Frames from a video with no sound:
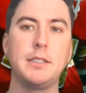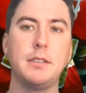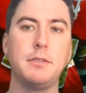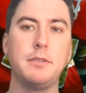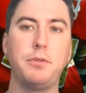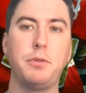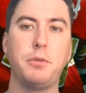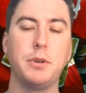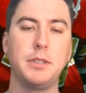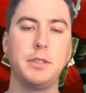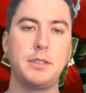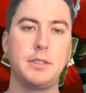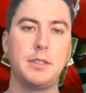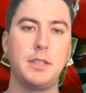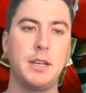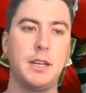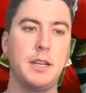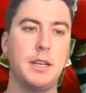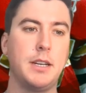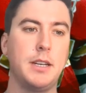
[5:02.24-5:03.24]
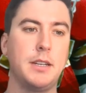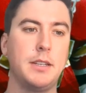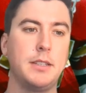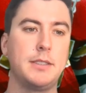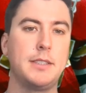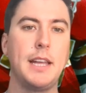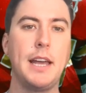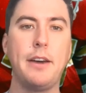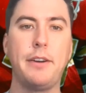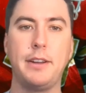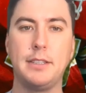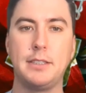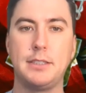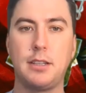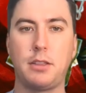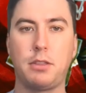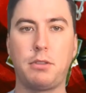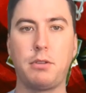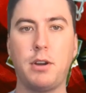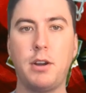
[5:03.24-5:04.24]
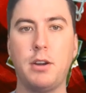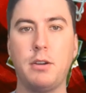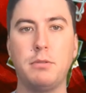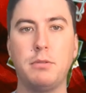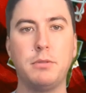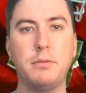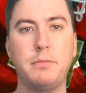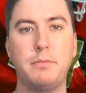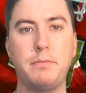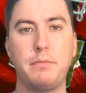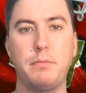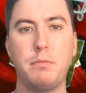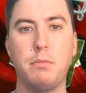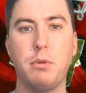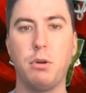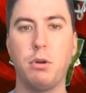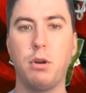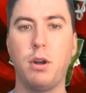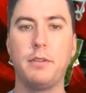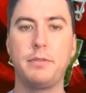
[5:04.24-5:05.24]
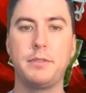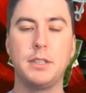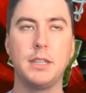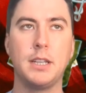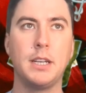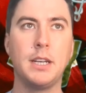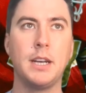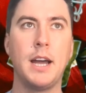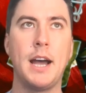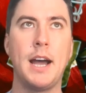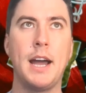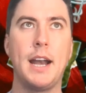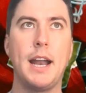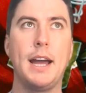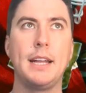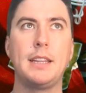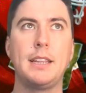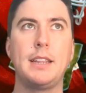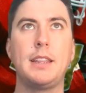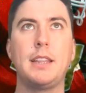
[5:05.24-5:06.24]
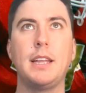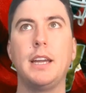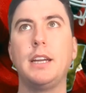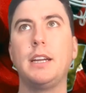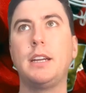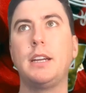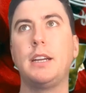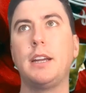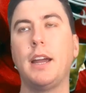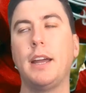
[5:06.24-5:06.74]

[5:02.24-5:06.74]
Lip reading: and force the Stallions to throw more often than not, I think,